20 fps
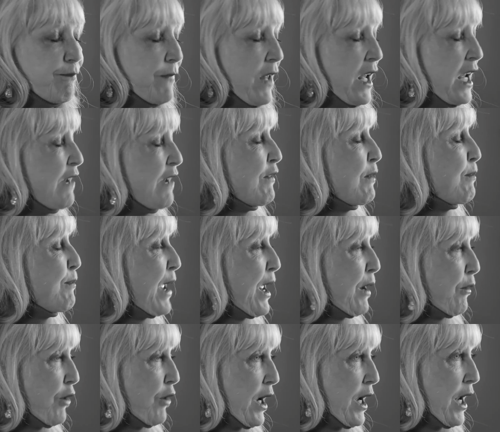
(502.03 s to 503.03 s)
even
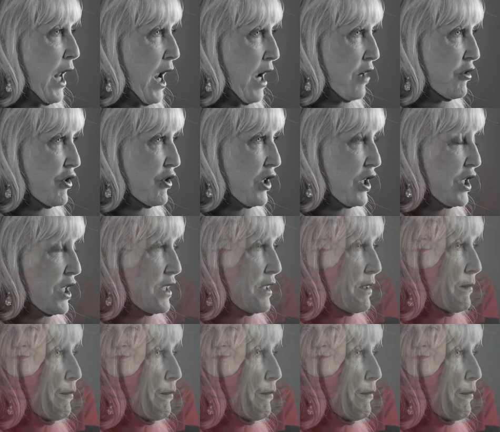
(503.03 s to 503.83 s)
better in Ashland.